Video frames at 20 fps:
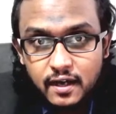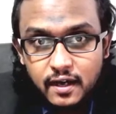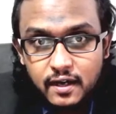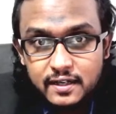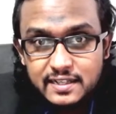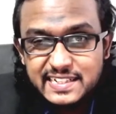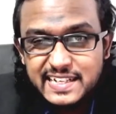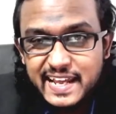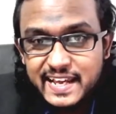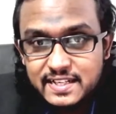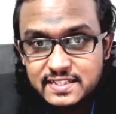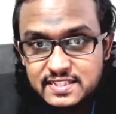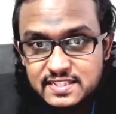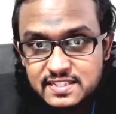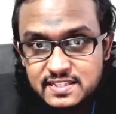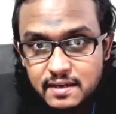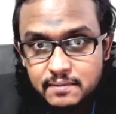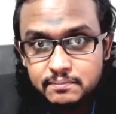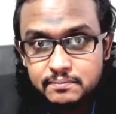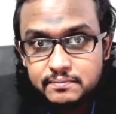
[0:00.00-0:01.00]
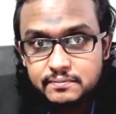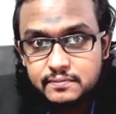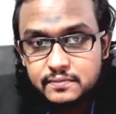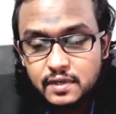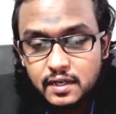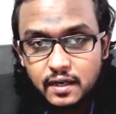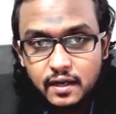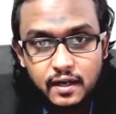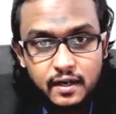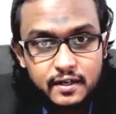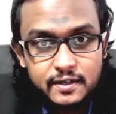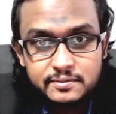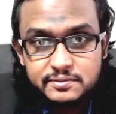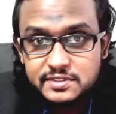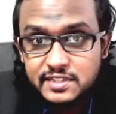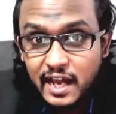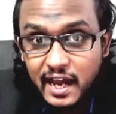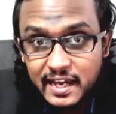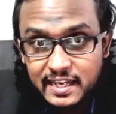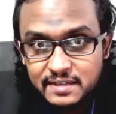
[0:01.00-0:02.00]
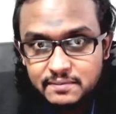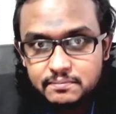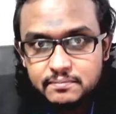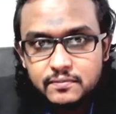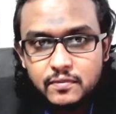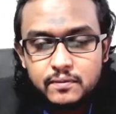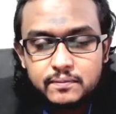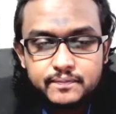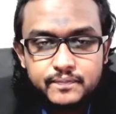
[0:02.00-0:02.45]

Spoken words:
take some time,